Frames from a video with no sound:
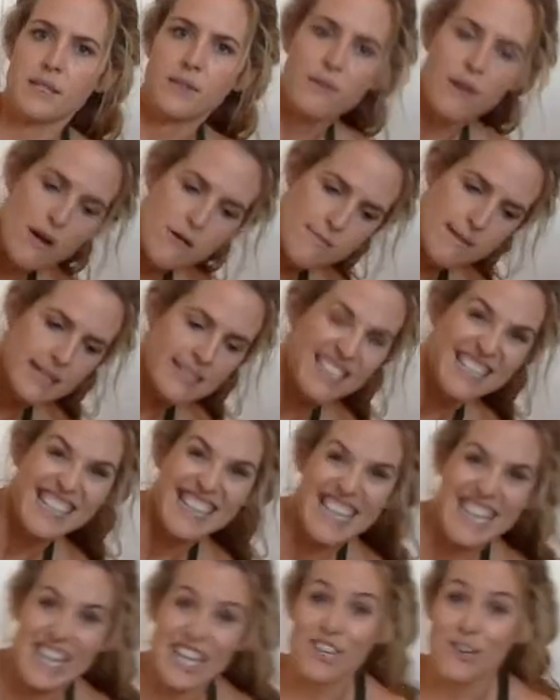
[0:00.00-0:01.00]
in a row, it makes it a
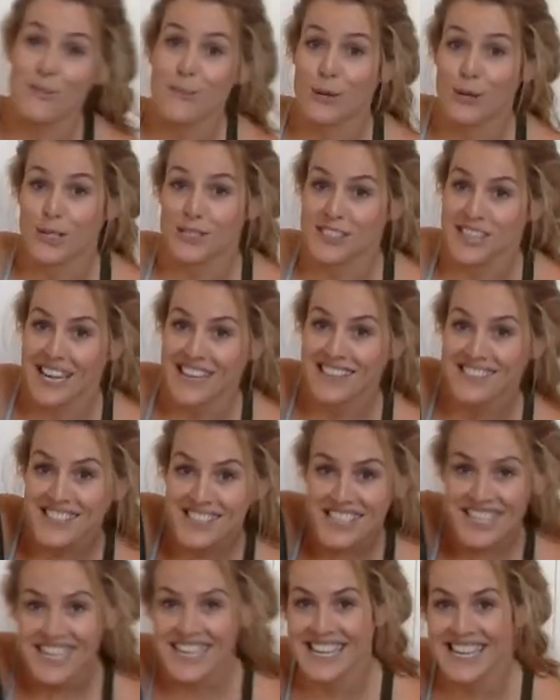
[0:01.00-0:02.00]
little more
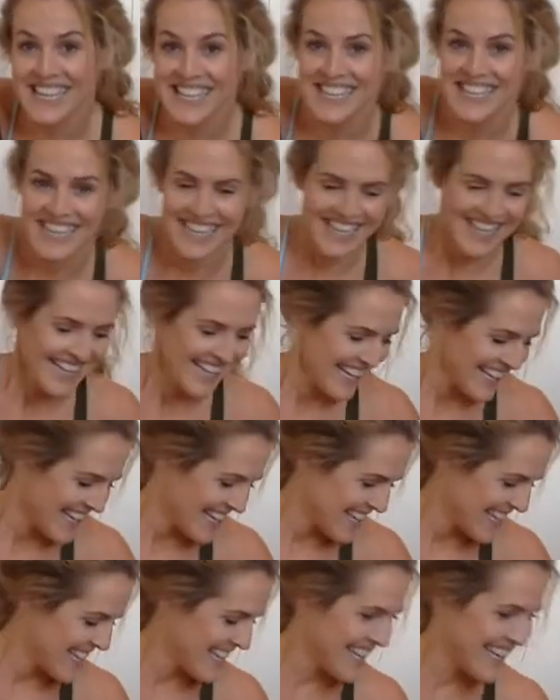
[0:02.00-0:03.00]
challenging.
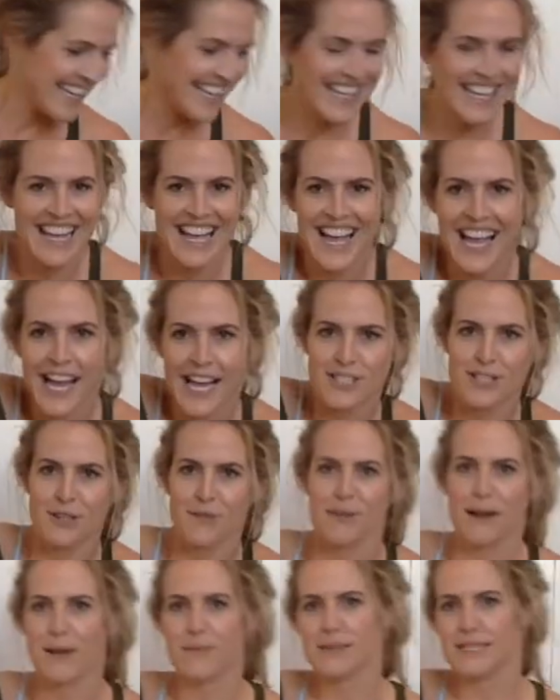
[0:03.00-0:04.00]
I
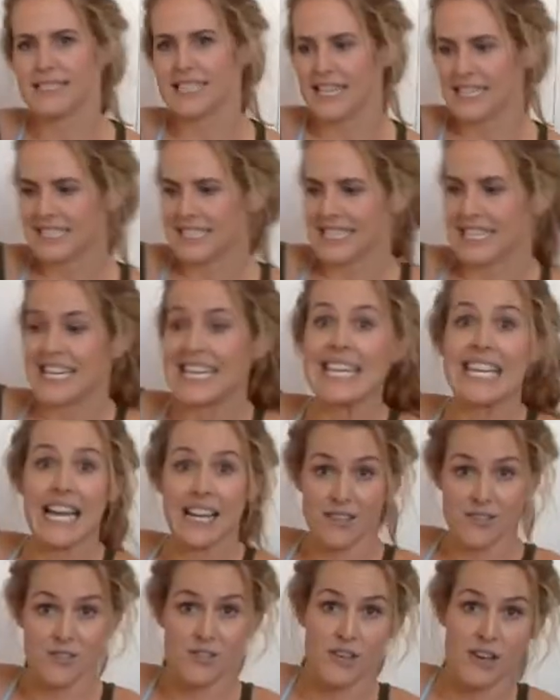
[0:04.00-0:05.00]
should have probably tested it
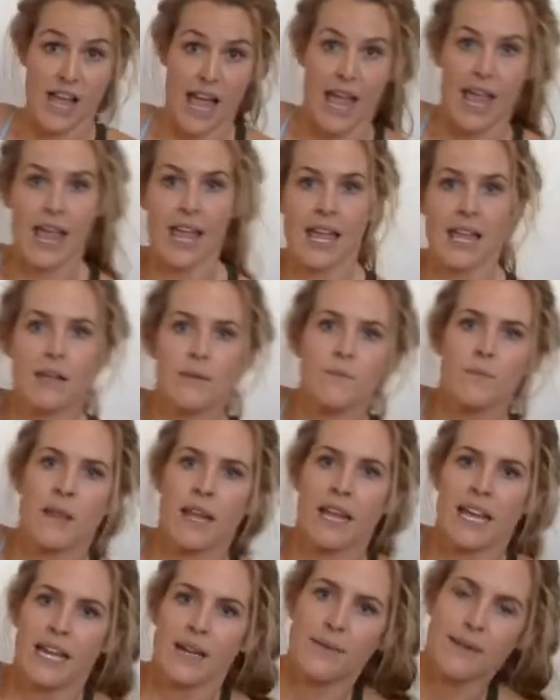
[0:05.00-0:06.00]
yesterday.
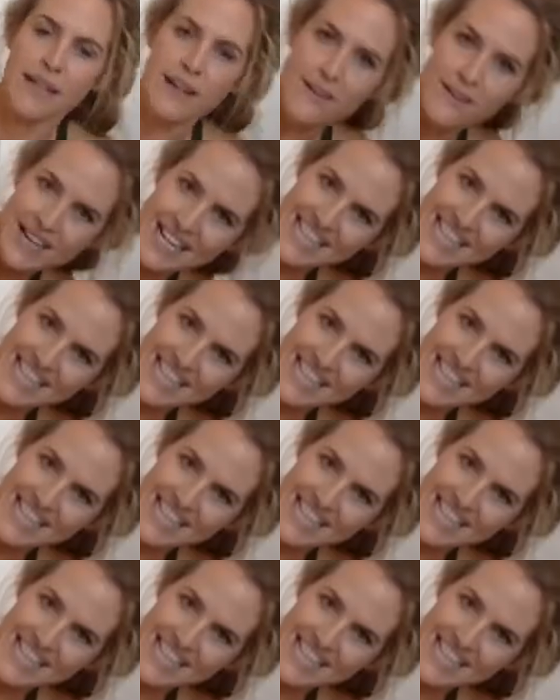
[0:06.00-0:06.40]
Here we go.